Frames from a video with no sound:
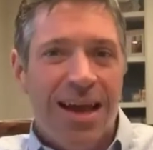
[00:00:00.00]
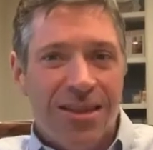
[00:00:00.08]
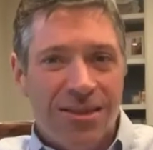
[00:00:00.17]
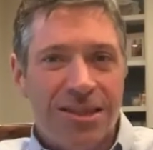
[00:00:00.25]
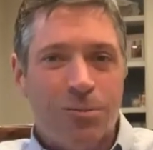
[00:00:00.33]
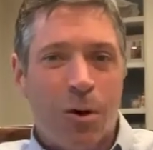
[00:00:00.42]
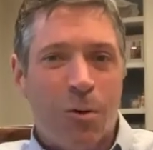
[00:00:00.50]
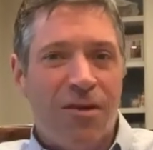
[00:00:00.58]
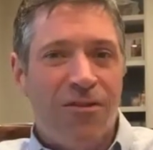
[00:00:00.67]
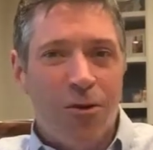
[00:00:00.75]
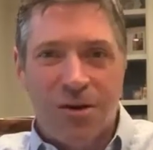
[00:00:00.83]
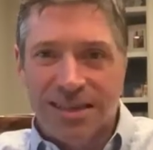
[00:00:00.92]
This is where we
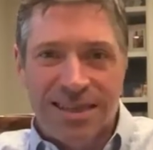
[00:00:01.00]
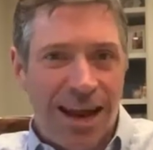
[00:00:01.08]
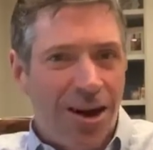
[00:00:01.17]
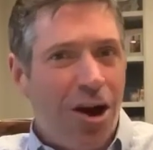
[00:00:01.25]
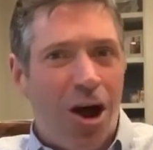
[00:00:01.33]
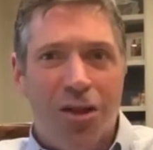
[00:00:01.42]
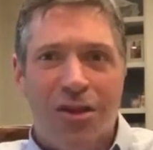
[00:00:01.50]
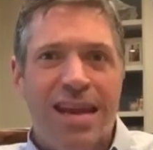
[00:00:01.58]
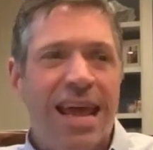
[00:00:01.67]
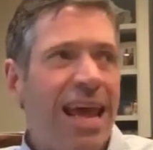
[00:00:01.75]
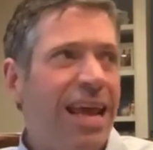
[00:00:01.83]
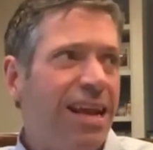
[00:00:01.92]
focus not on all the
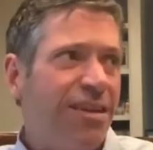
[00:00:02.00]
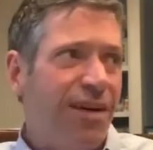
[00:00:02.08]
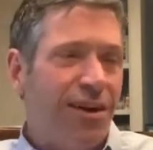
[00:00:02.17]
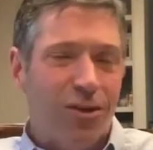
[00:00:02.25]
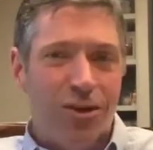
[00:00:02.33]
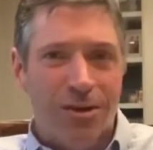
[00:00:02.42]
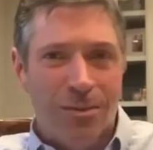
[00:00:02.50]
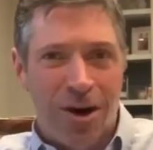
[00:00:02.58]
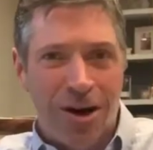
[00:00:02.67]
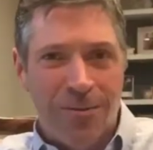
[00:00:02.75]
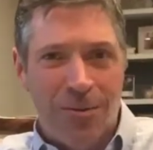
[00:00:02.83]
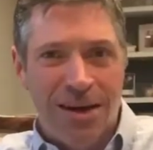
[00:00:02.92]
negative out there in the
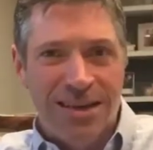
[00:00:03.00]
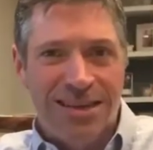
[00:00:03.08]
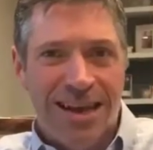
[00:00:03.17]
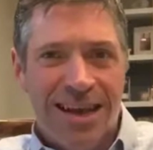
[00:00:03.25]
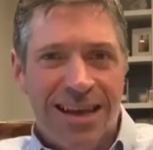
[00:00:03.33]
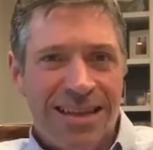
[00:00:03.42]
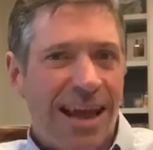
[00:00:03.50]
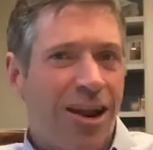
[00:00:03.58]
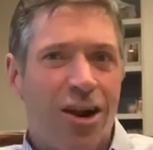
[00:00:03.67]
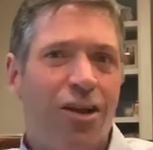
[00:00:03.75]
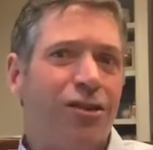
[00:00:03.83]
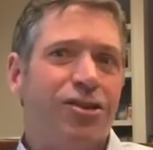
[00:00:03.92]
marketplace, not
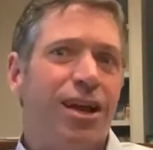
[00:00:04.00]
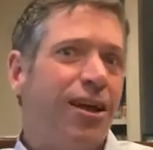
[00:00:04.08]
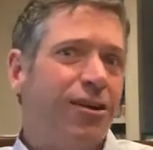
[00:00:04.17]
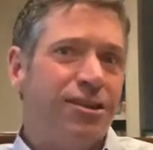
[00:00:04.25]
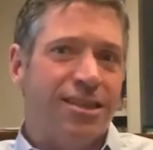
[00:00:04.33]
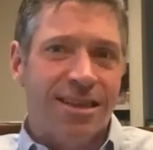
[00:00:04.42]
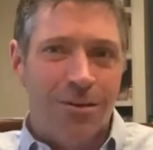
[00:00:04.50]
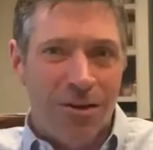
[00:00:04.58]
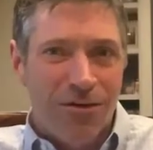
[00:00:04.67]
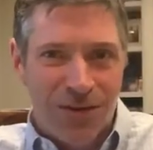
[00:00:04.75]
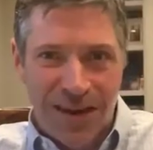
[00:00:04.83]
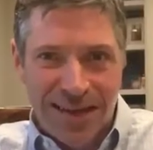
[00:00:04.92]
on all the challenges that we
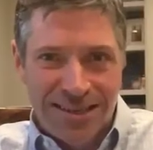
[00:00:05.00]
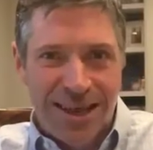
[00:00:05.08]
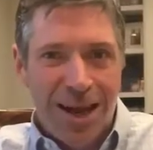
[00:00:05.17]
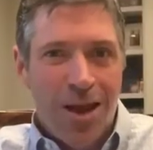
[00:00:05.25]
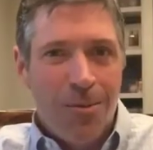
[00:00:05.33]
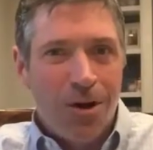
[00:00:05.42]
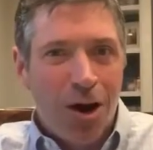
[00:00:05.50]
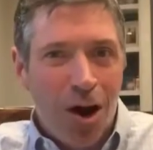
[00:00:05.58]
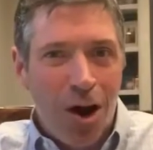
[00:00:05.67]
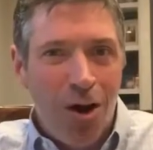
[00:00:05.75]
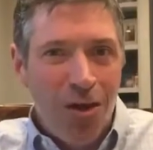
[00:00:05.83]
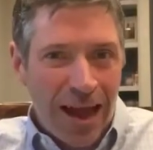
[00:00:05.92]
face, but
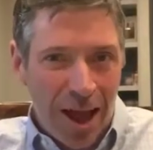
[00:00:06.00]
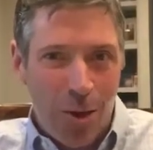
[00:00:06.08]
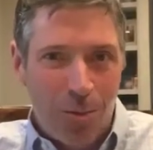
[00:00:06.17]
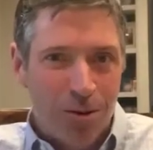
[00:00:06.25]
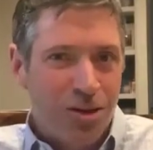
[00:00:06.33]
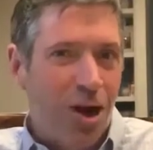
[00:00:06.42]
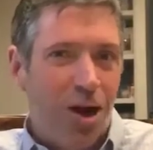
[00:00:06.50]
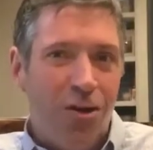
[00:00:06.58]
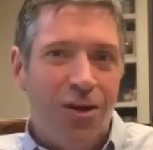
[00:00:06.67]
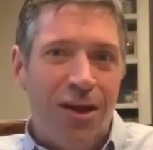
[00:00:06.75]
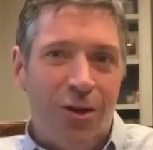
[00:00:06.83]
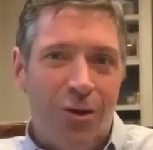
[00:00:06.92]
all the helpers, all
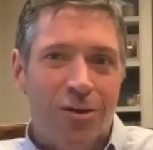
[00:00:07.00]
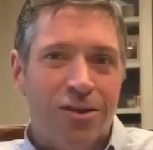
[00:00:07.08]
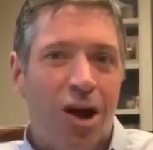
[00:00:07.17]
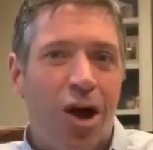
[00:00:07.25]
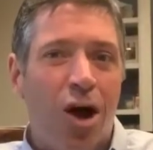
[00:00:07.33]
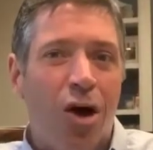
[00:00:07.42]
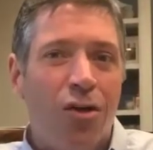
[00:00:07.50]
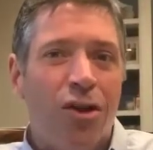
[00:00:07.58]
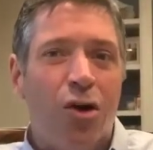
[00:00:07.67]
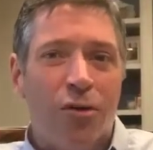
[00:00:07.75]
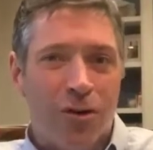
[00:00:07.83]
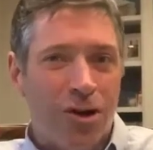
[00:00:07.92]
the heroes, all the
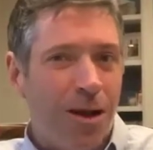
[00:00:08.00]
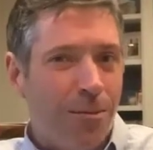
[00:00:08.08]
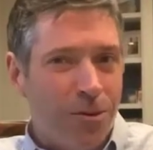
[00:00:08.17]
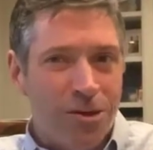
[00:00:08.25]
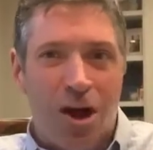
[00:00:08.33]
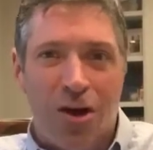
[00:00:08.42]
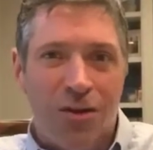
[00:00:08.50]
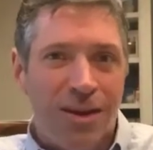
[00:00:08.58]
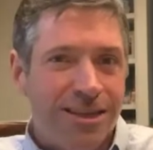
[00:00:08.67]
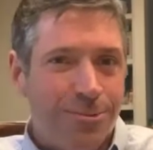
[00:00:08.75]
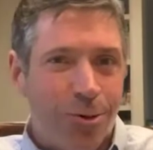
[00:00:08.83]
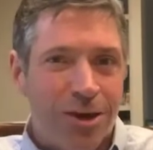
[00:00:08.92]
overcomers, all the
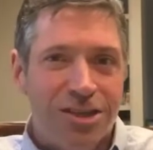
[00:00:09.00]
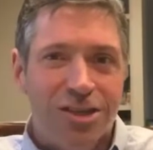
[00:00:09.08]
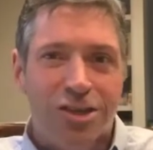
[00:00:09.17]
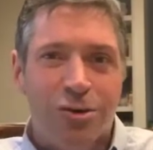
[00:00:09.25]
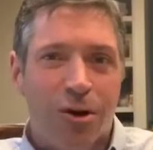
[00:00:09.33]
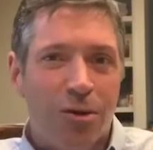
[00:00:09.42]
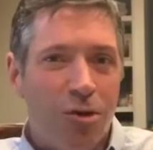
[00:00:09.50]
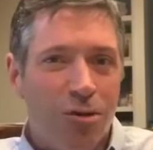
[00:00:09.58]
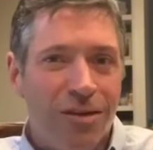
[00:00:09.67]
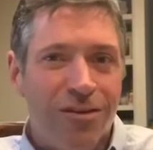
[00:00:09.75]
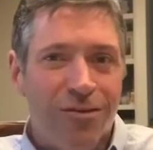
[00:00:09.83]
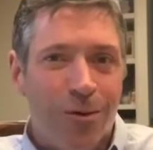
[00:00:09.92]
inspirations who are
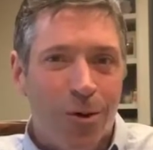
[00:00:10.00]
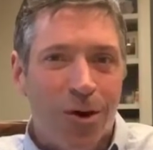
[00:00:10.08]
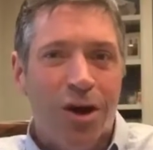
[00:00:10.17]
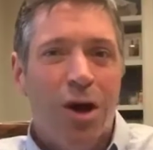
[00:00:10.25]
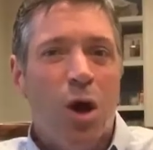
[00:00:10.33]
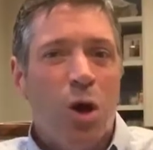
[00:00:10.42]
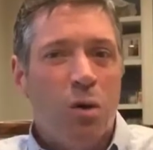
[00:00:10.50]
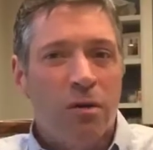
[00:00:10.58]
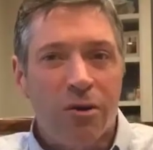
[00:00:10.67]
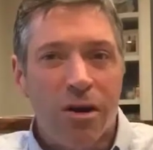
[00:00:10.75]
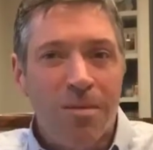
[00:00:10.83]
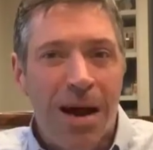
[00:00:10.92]
moving forward, who are
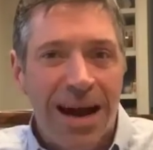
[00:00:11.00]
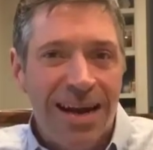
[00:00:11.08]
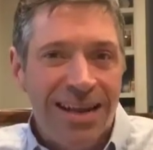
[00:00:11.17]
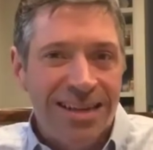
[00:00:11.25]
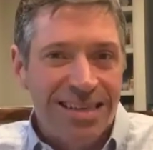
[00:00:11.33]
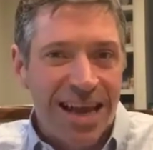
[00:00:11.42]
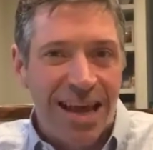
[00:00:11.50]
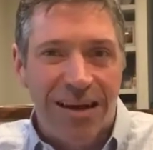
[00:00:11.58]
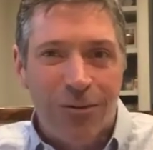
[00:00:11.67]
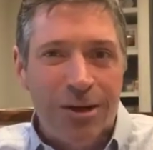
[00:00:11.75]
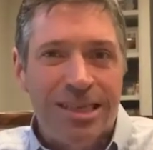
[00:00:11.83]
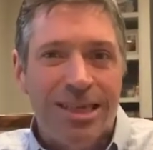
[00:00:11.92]
reminding us
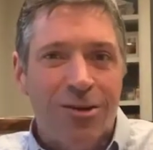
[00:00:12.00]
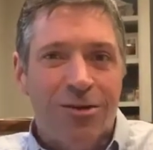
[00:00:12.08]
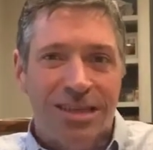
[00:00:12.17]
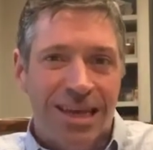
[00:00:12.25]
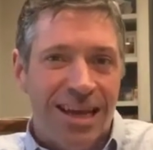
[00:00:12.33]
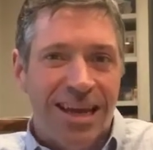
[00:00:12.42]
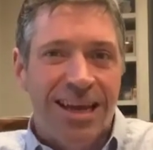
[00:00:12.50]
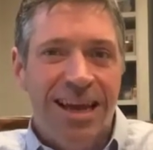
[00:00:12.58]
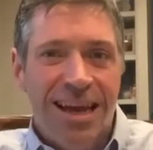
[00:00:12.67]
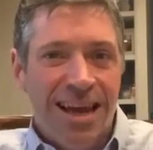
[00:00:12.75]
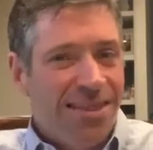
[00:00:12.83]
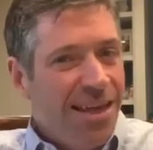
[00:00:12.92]
every single day
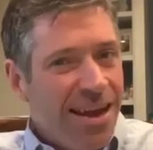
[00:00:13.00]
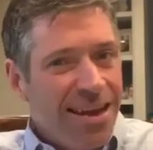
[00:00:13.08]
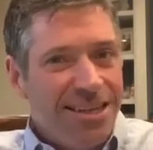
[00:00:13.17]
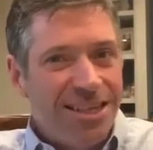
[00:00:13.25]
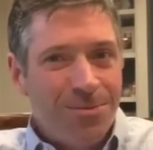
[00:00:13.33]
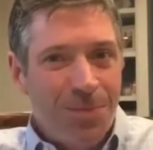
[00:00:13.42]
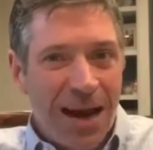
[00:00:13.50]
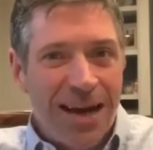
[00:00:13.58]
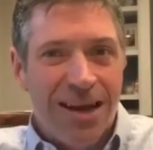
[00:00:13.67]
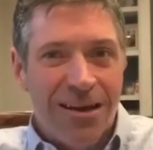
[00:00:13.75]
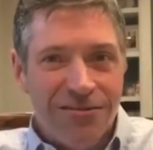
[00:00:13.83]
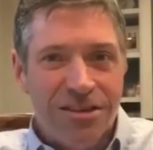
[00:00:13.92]
that in spite
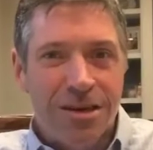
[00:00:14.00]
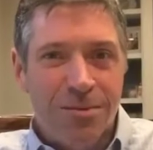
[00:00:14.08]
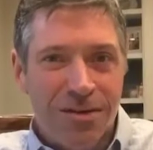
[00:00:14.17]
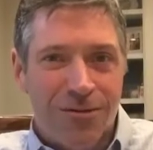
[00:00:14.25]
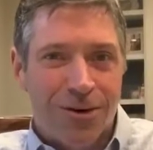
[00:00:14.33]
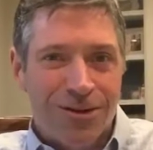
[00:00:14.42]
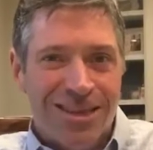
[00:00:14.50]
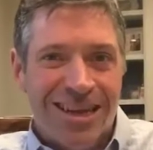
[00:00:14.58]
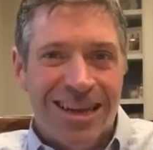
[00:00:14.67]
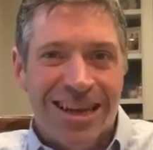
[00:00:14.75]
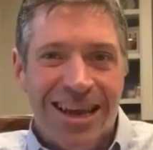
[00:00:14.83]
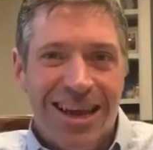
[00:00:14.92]
of some
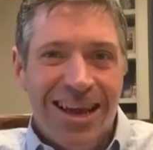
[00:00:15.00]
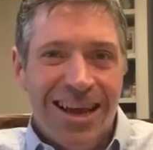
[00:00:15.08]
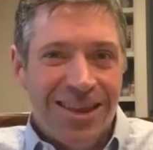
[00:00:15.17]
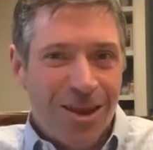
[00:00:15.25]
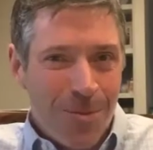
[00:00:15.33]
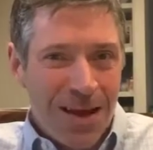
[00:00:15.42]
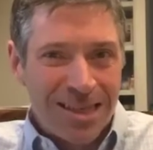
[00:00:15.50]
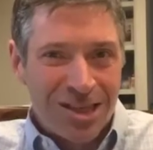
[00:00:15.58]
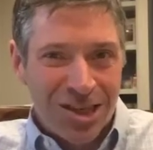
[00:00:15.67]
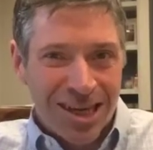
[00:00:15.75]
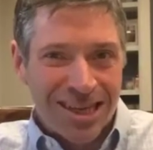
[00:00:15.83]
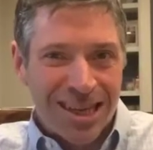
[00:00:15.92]
adversity, the best
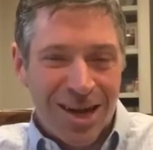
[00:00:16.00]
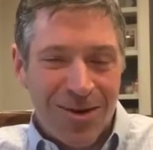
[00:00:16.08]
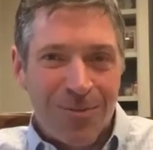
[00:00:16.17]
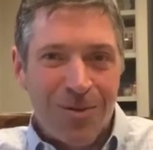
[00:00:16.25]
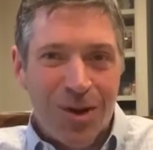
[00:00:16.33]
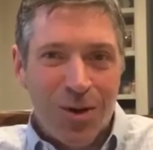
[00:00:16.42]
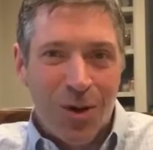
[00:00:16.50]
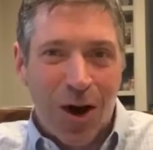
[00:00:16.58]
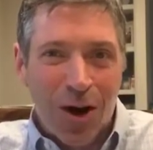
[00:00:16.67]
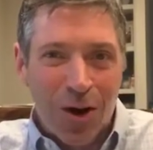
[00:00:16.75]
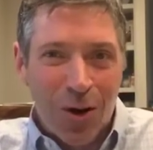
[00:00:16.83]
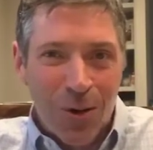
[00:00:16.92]
is yet to come. You
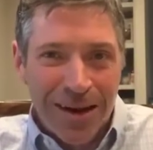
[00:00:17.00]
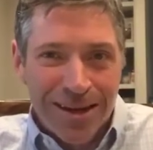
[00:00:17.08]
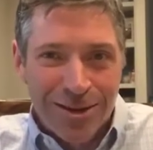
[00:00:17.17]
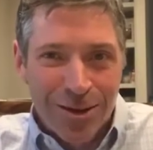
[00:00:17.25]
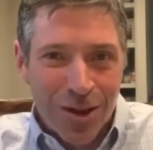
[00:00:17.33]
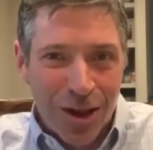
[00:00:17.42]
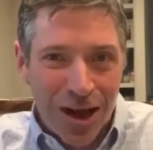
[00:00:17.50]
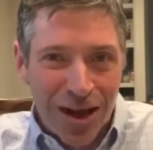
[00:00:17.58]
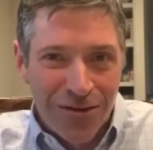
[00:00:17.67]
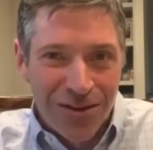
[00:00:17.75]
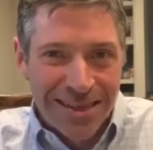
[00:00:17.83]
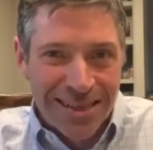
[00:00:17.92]
are going to
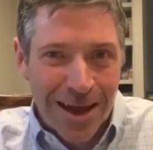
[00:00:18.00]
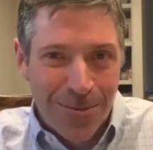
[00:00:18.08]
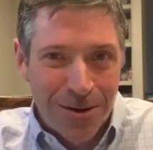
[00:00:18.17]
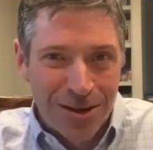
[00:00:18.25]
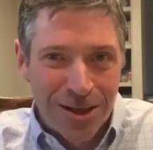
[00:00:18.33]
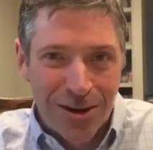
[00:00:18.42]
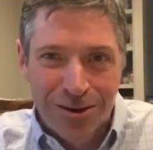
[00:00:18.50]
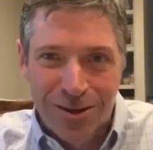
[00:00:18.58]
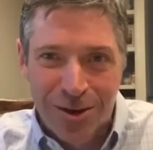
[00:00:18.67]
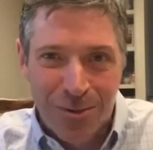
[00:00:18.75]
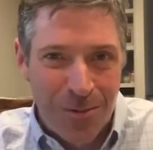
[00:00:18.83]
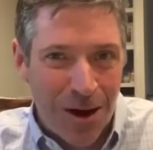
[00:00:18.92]
love this episode,
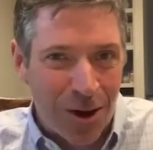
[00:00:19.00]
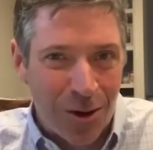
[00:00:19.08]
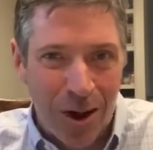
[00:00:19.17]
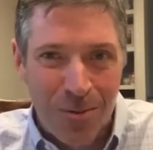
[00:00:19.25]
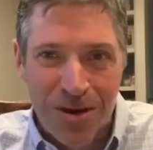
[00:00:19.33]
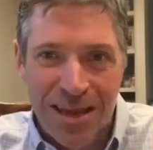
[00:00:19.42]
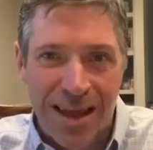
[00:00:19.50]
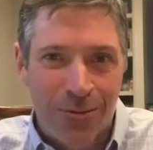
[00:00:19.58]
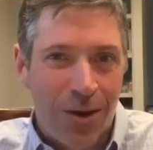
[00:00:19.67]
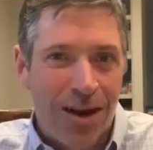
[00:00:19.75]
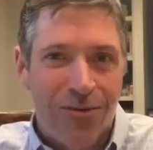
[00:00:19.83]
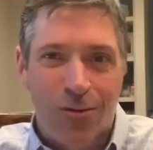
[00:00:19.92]
so buckle up and get
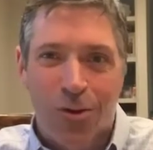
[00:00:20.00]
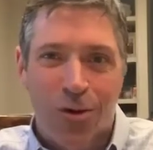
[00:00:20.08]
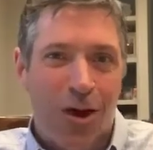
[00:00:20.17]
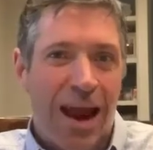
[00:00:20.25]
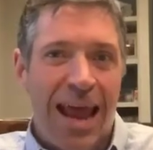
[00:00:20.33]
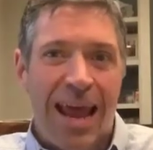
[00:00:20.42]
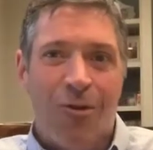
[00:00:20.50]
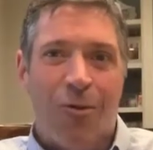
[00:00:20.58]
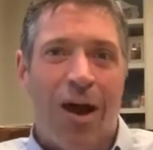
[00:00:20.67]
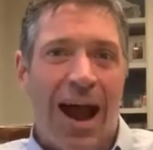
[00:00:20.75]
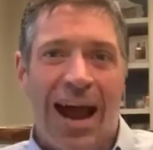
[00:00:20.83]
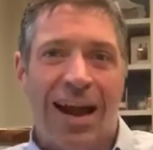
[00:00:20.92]
ready for a
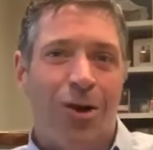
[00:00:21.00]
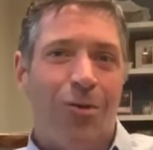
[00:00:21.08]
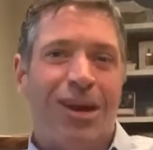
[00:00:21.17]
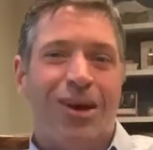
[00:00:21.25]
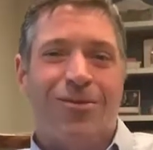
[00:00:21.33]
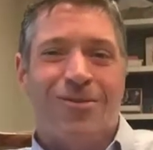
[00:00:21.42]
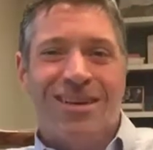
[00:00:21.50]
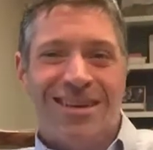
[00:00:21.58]
ride. Here we go.